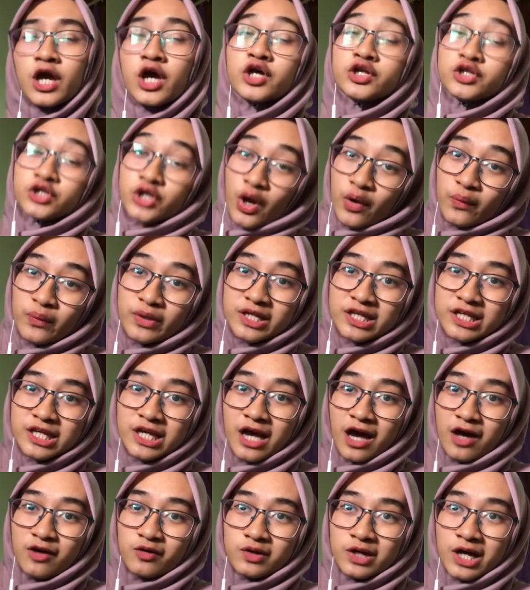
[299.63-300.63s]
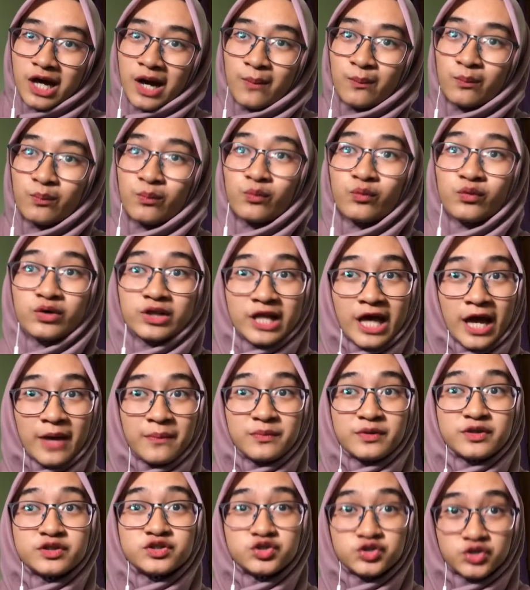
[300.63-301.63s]
Knowing the outcome will help
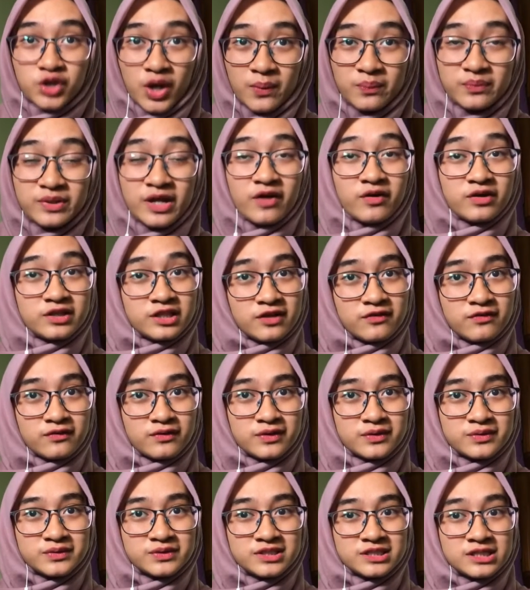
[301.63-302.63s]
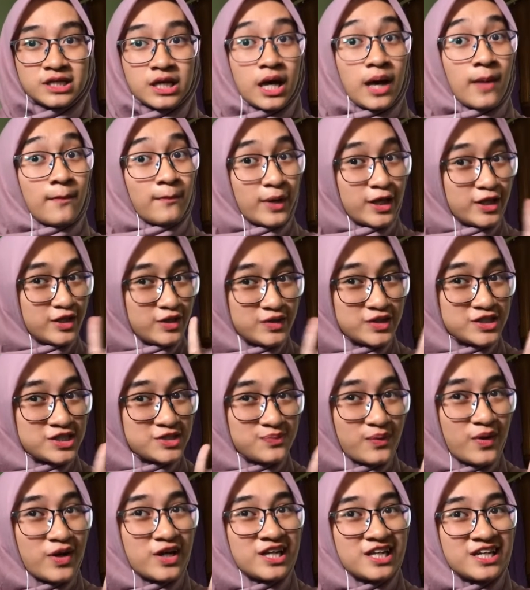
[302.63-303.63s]
you drop narrative clues, but no
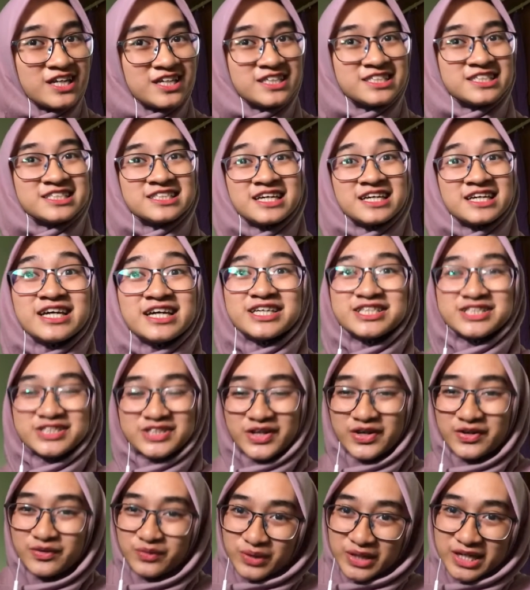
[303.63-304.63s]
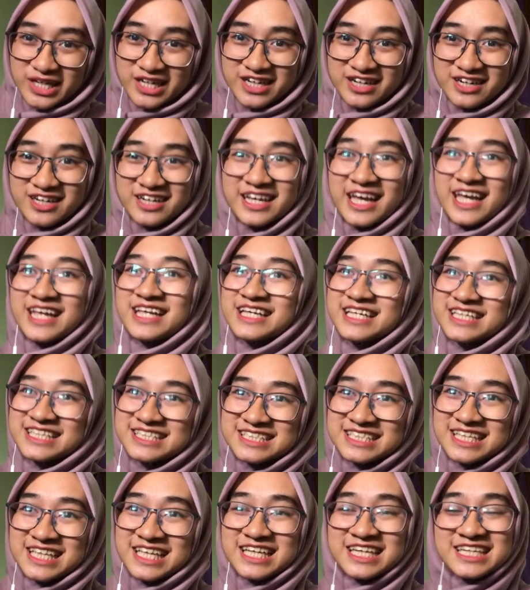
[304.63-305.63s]
spoilers, so a reader can
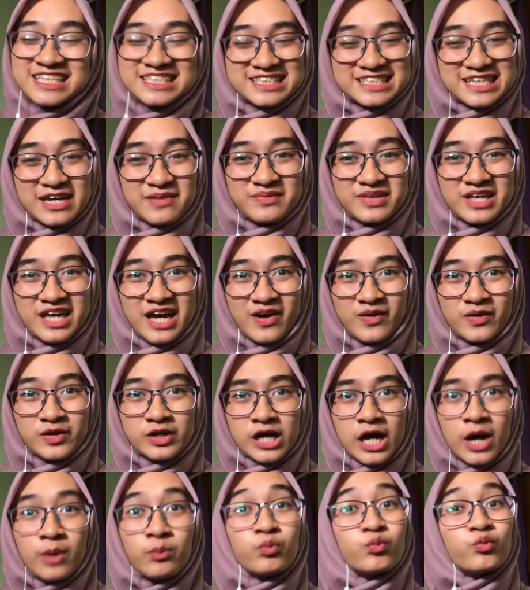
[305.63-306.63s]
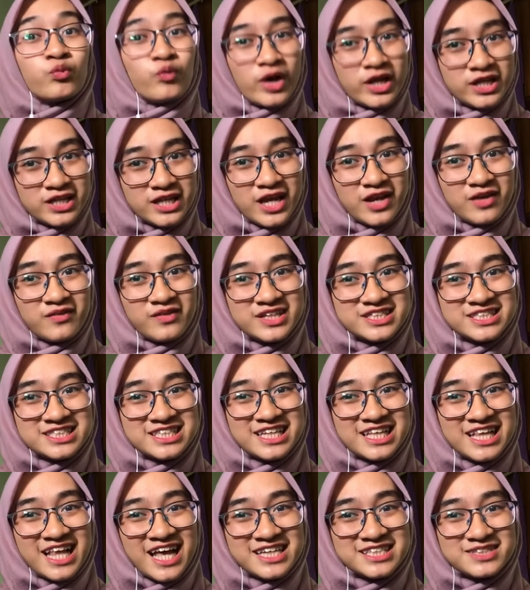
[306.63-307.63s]
easily accept the outcome when they reach
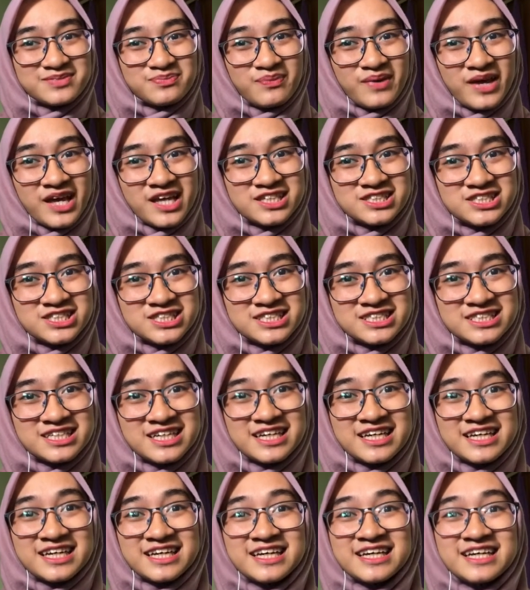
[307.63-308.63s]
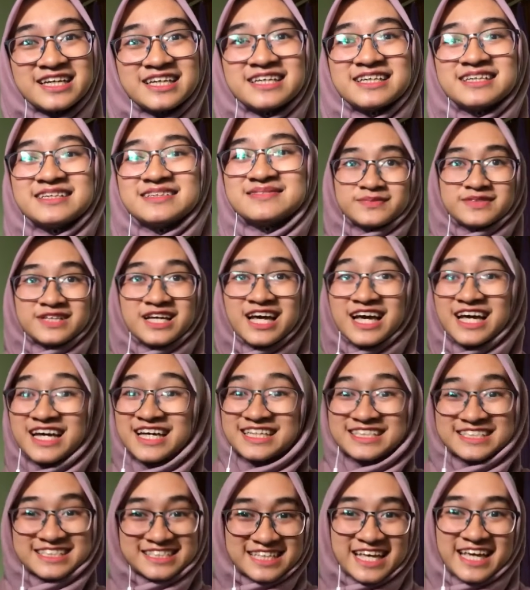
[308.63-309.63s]
the last page.
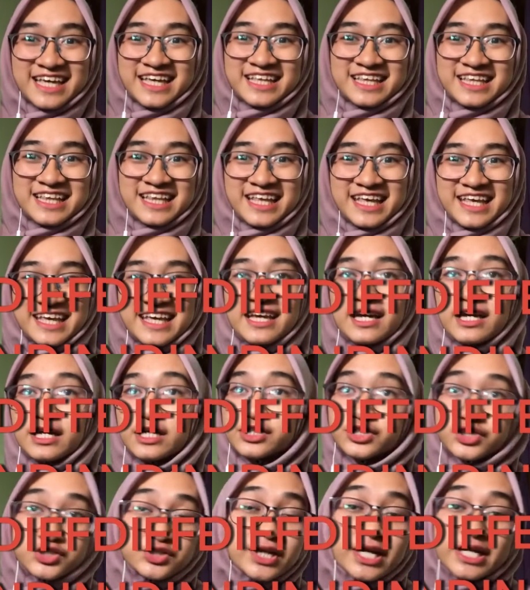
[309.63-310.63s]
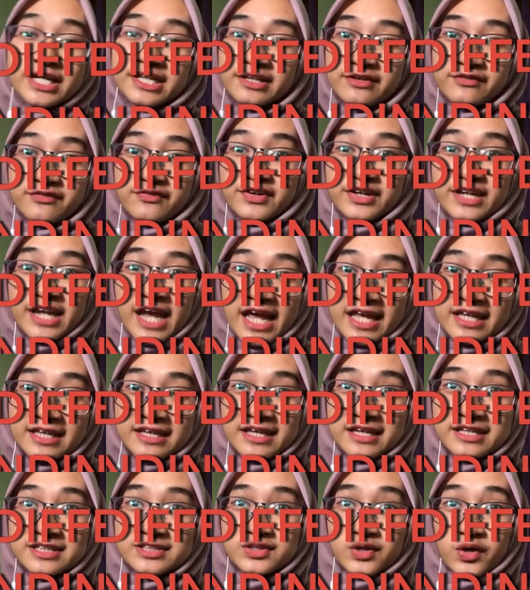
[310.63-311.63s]
Secondly, try different
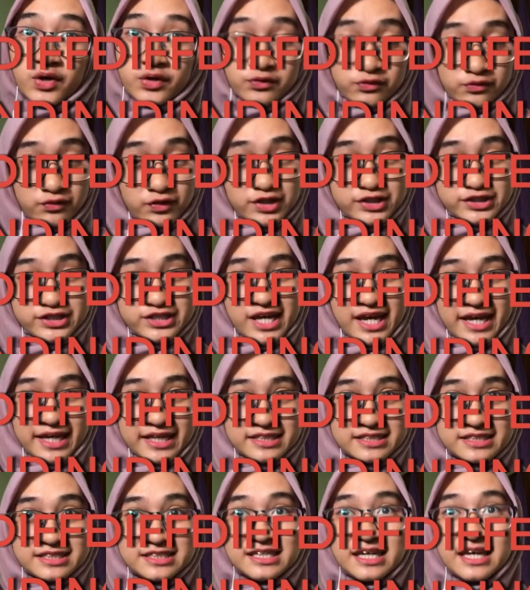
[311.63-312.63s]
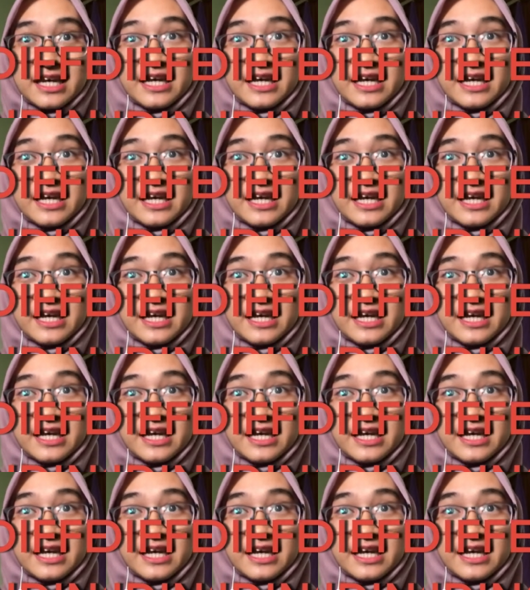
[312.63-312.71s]
endings on 4 sides.